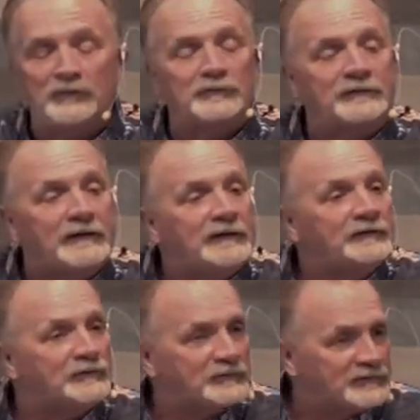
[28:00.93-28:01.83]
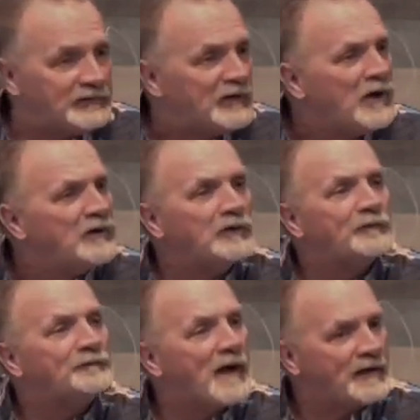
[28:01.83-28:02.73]
Your deeds are seeds. Your
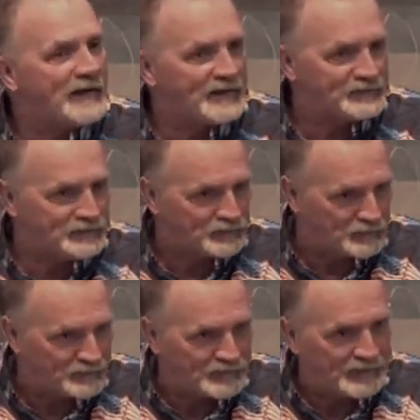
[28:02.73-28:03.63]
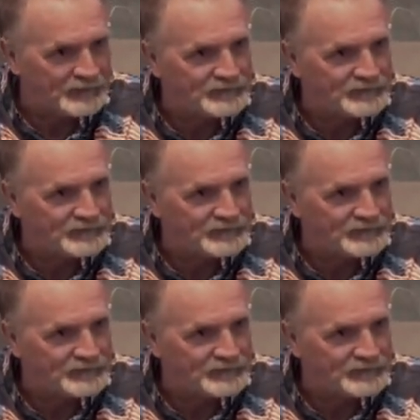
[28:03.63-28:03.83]
finances are seeds.